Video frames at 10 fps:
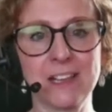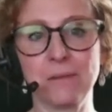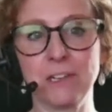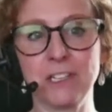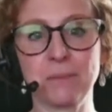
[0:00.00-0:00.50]

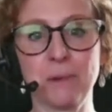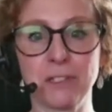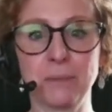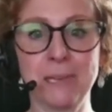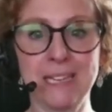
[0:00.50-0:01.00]
which is
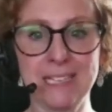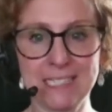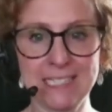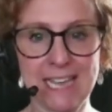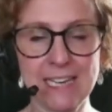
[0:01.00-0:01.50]
possibly
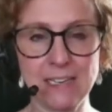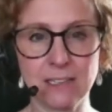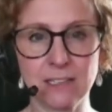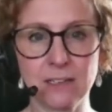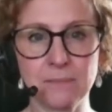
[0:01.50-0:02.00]
consent.